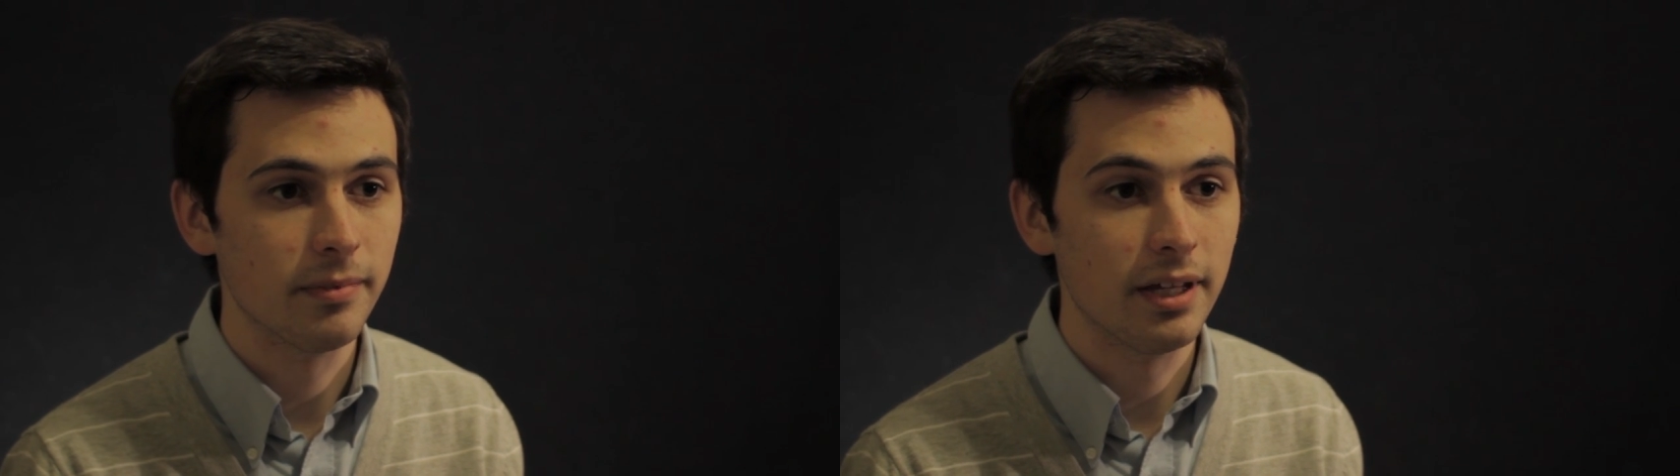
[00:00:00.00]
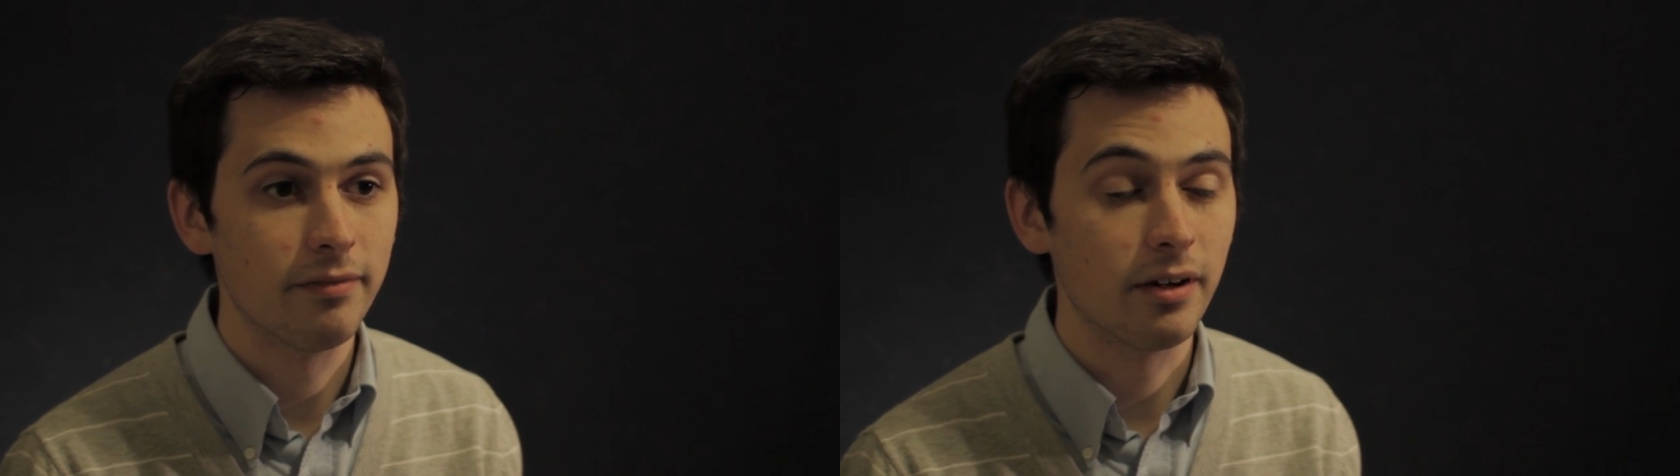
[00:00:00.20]

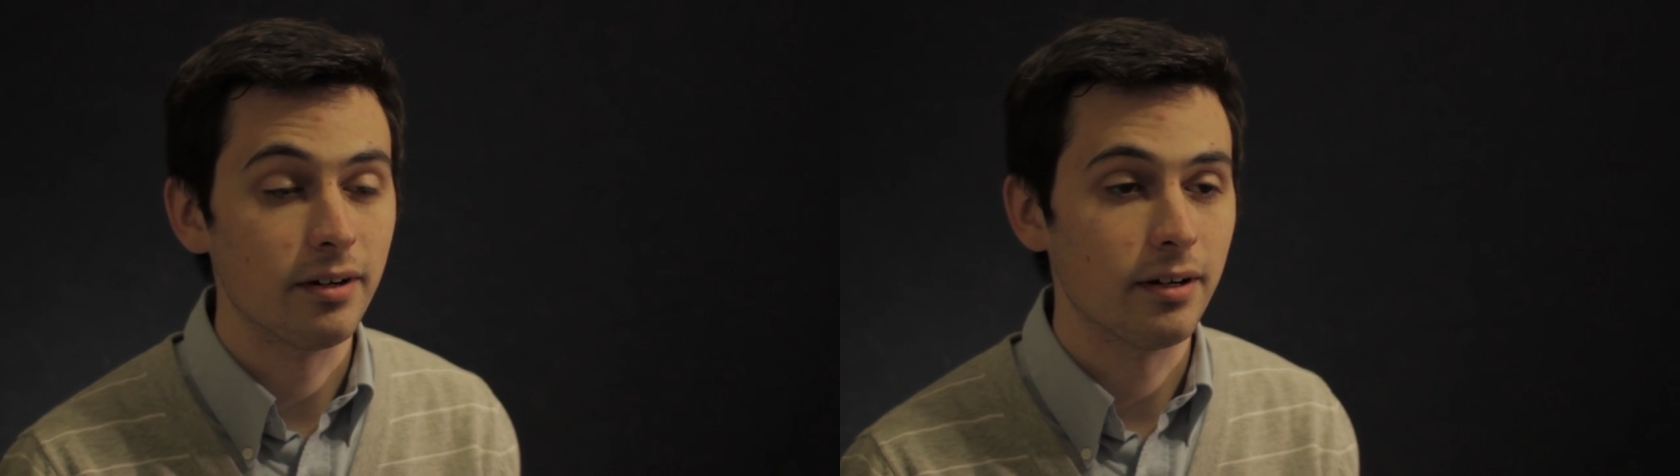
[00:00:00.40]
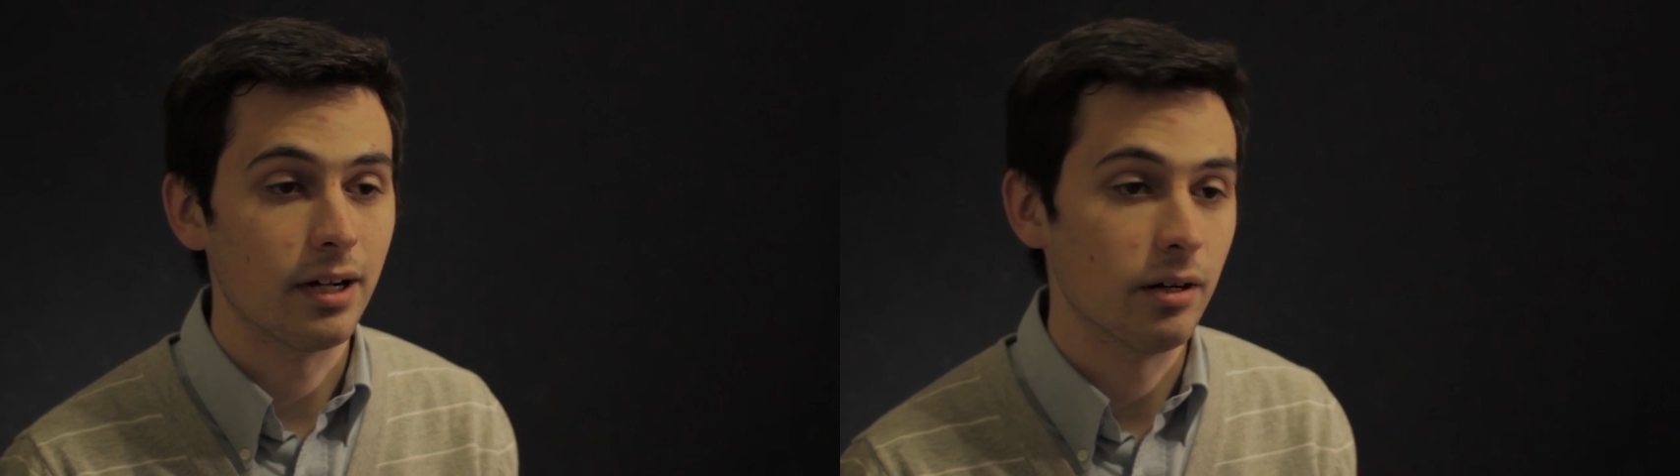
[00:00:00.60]
they
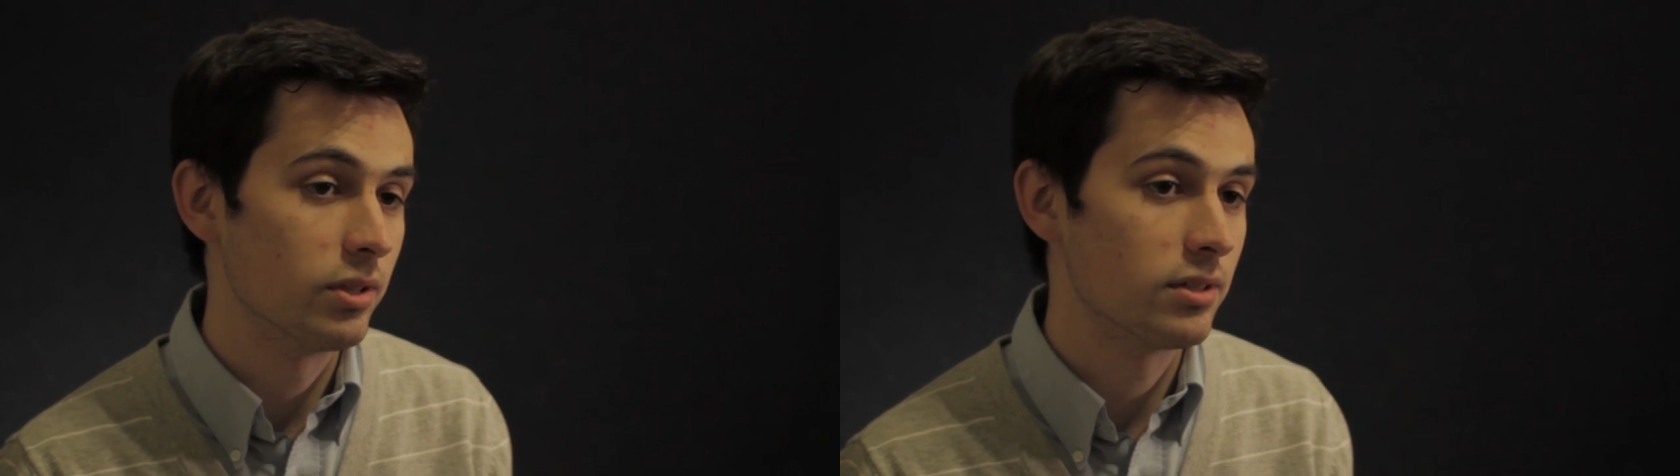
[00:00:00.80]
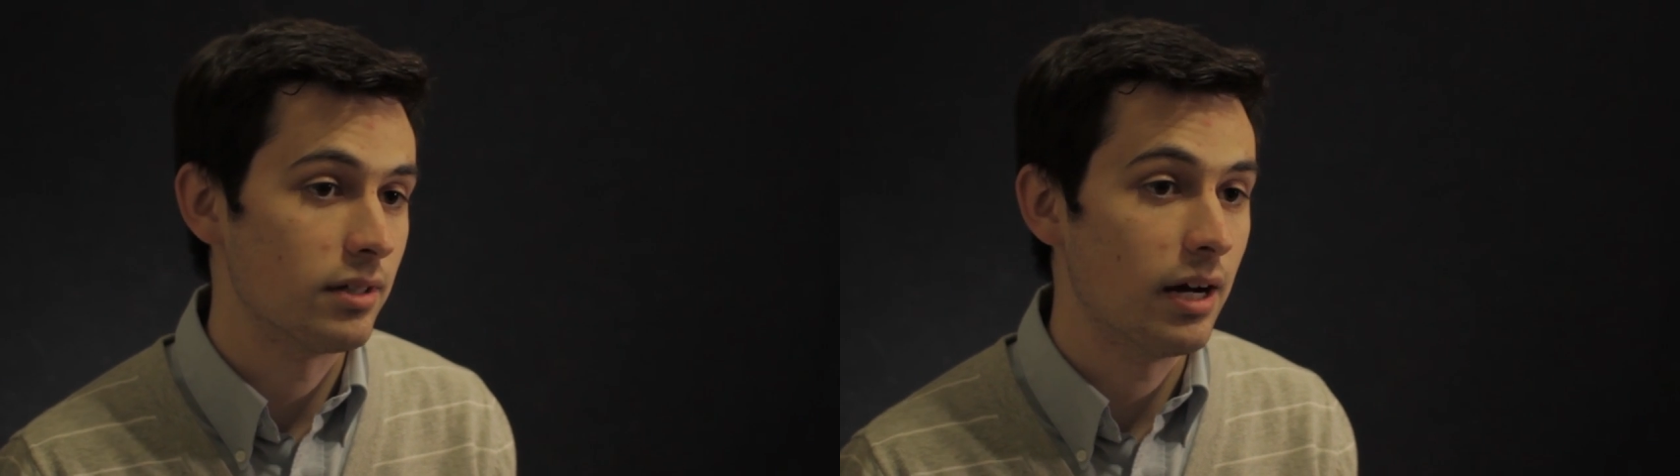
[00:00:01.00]
found out I
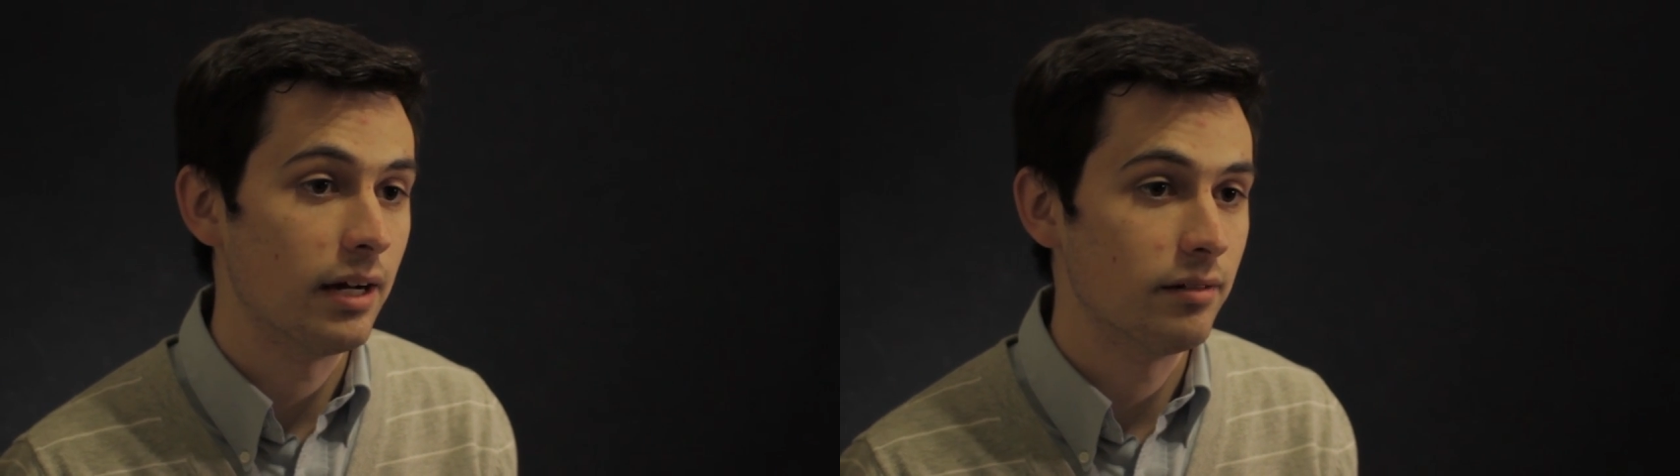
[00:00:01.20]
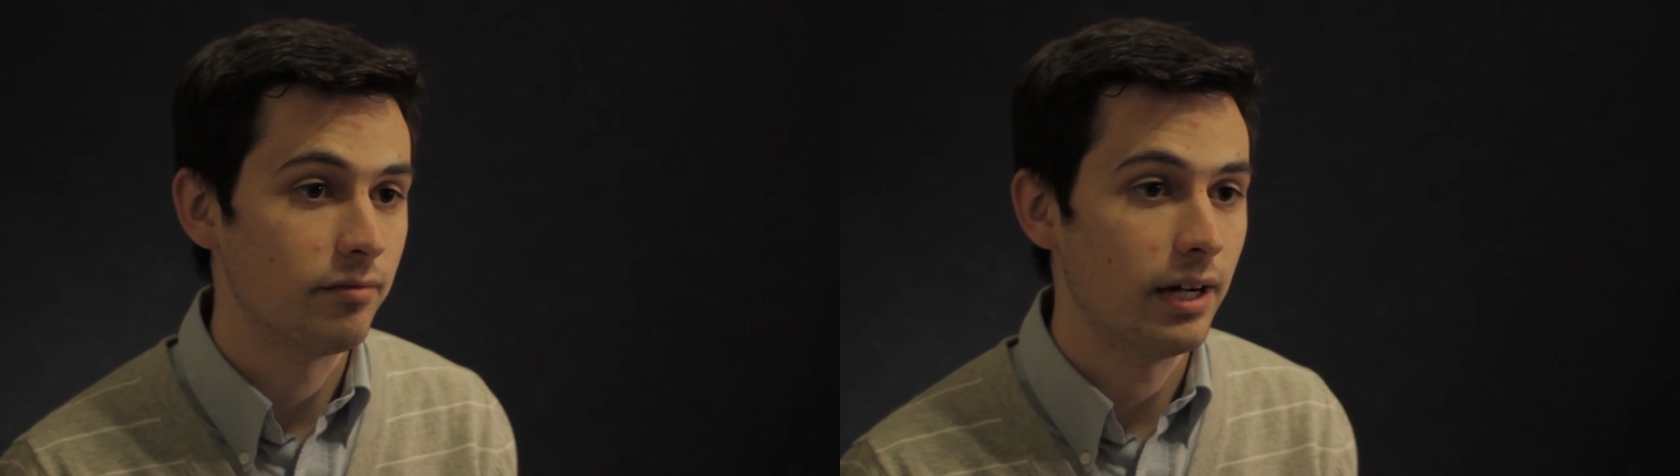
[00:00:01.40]
was
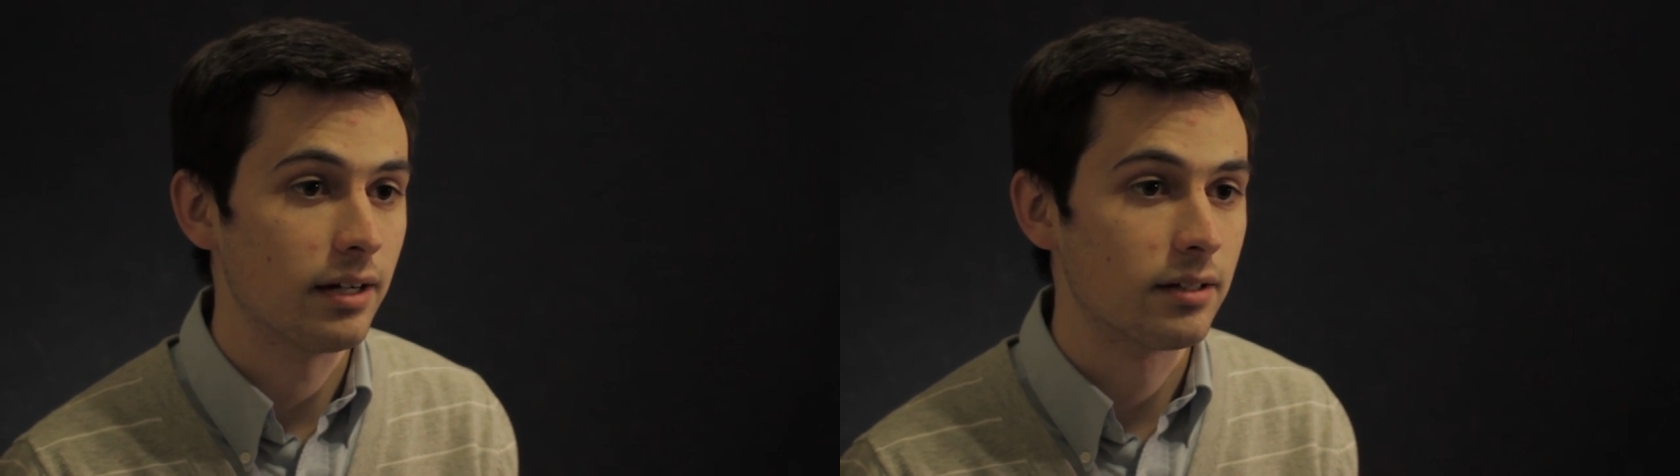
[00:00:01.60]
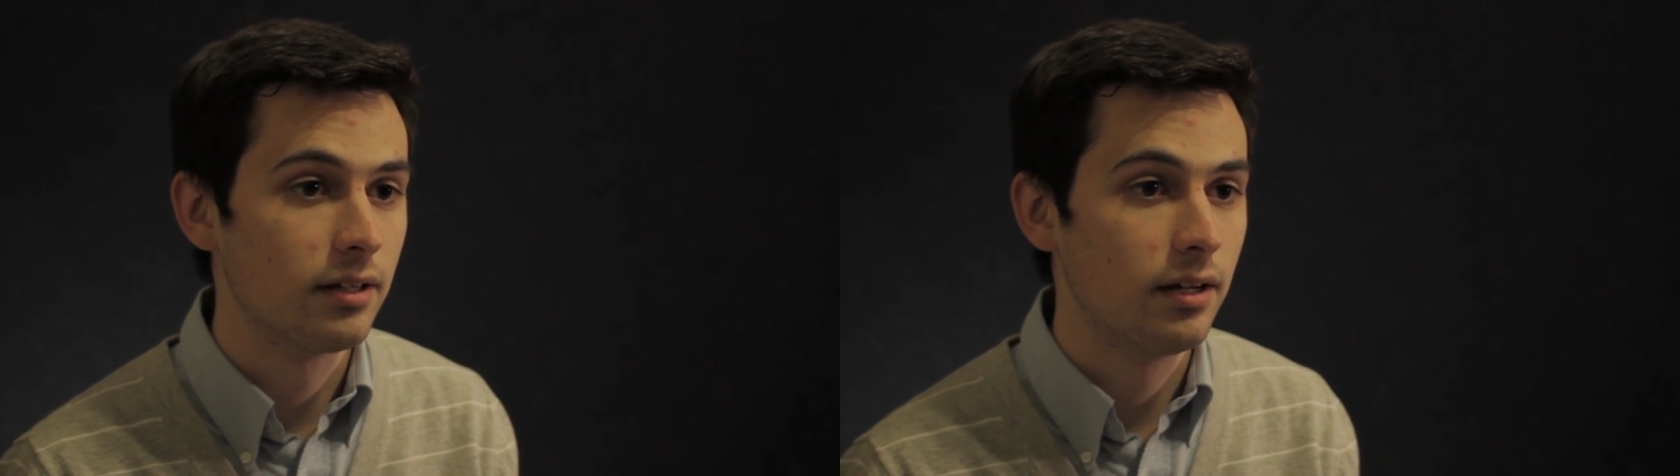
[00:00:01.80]
not, in
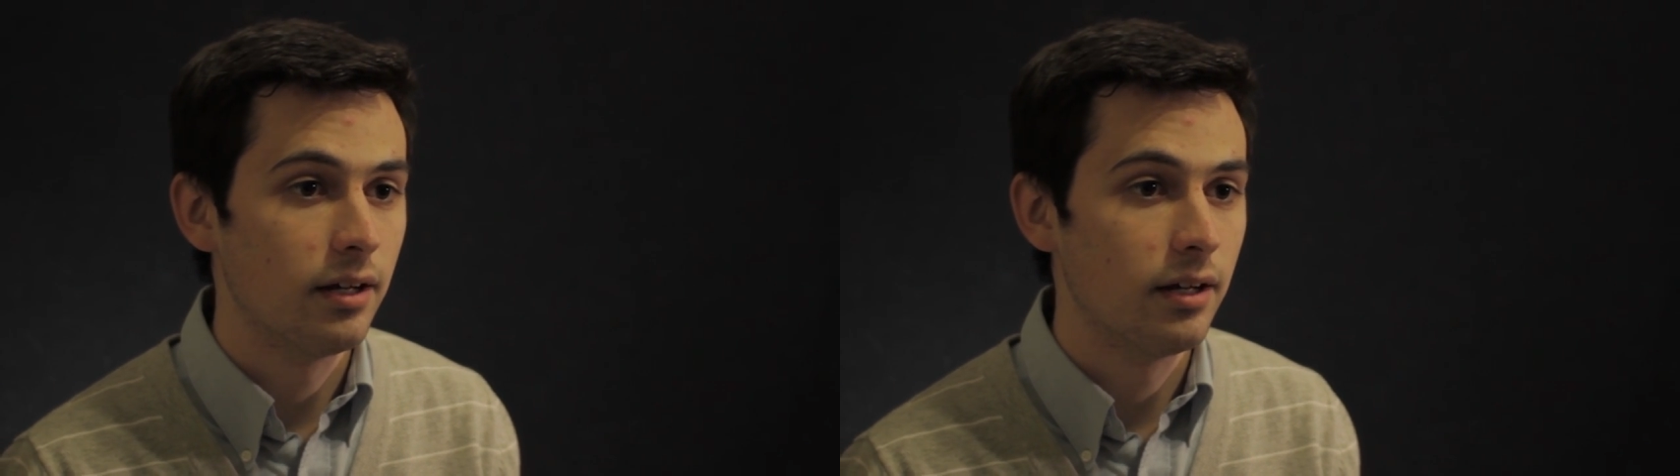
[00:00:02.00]
fact,